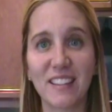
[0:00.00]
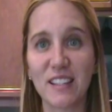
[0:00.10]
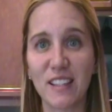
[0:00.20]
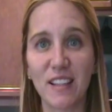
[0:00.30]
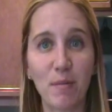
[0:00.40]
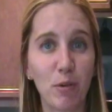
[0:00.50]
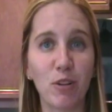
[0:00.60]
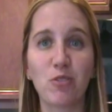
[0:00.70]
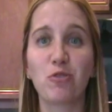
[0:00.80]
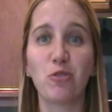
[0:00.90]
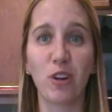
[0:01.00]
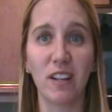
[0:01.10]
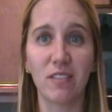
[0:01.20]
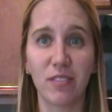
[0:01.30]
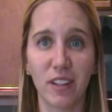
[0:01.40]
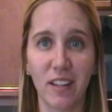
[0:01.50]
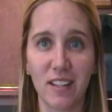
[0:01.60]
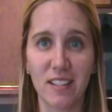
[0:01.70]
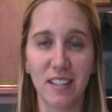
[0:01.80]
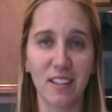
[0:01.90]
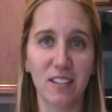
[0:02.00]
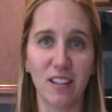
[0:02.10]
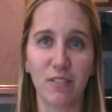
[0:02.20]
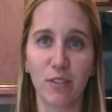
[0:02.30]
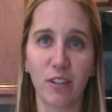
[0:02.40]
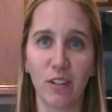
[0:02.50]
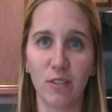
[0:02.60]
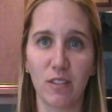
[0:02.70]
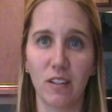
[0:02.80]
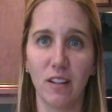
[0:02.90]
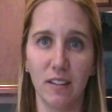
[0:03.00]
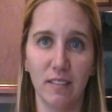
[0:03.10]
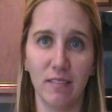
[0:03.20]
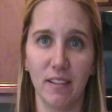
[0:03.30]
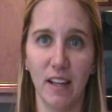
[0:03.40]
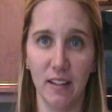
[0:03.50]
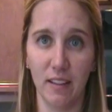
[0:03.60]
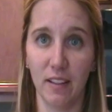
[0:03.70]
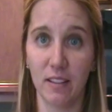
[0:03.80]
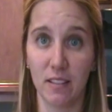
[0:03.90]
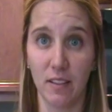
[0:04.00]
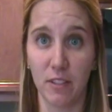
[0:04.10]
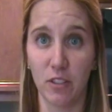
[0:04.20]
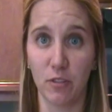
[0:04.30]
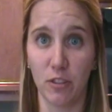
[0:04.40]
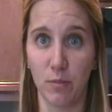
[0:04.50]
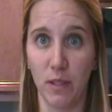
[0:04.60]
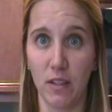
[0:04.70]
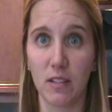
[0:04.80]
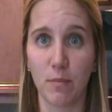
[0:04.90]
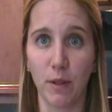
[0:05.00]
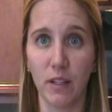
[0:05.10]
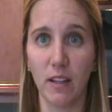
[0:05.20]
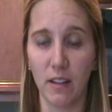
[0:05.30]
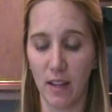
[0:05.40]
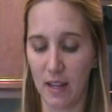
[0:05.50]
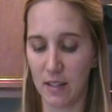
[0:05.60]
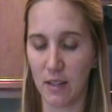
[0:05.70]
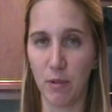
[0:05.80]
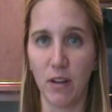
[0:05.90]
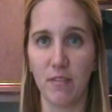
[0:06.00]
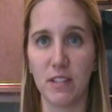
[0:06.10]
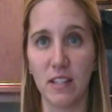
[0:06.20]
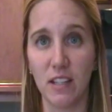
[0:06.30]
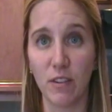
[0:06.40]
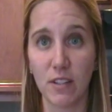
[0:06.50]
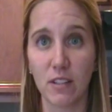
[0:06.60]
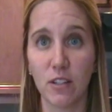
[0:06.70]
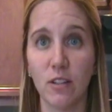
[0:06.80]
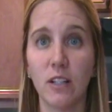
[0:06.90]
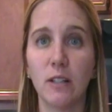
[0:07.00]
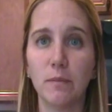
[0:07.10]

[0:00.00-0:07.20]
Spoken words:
The lemon oil is great for getting stickies off. You can use it on anything. It doesn't have to just be this, but anytime you have sticky residue,